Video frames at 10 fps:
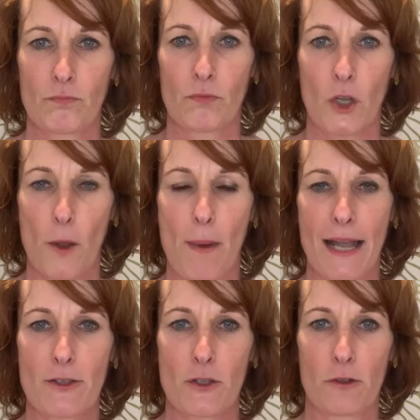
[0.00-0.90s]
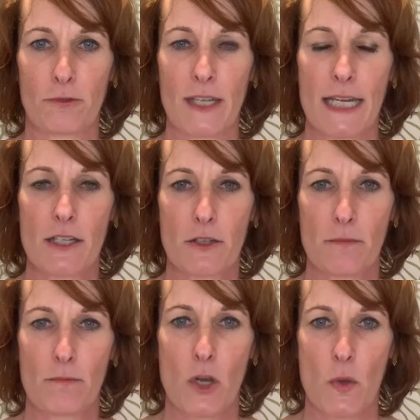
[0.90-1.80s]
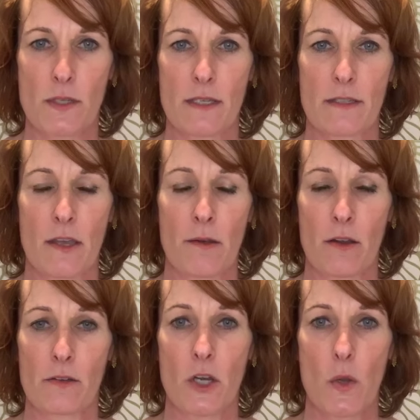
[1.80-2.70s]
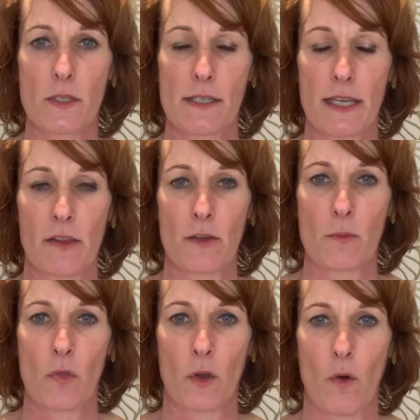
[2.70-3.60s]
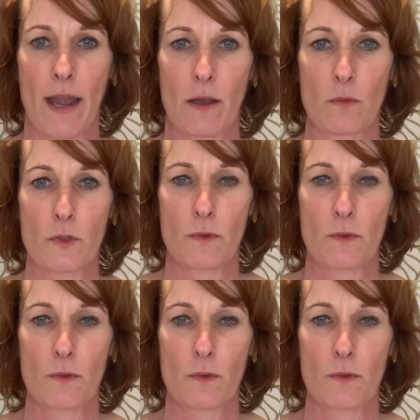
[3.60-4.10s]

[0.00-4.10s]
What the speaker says: Go back to your feet, noticing them on the ground.